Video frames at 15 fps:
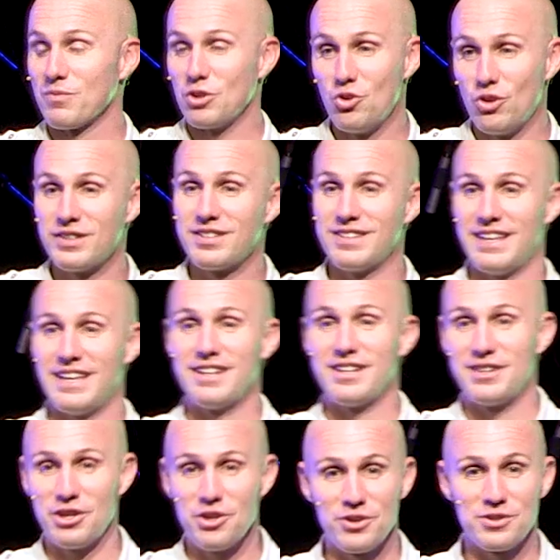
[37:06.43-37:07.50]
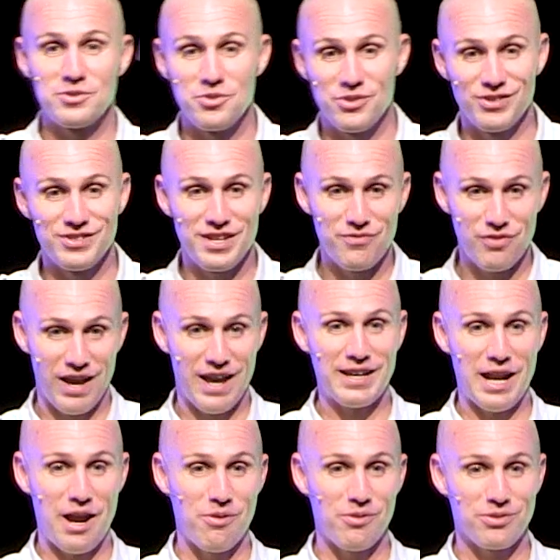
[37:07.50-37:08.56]
You get to the end of the year, it's New Year's Eve, you're
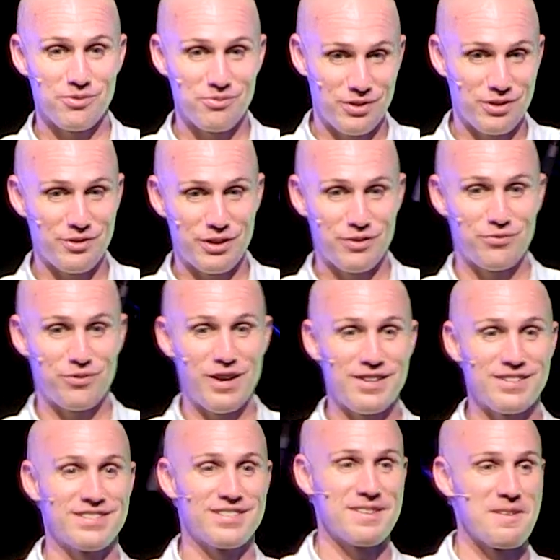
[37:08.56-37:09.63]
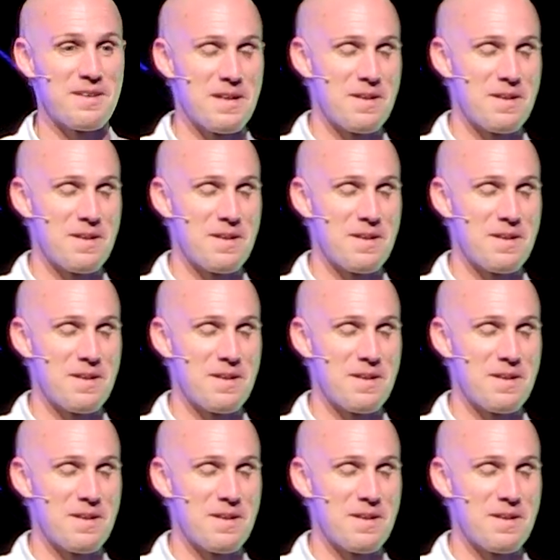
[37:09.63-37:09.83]
hanging out with one of your good friends,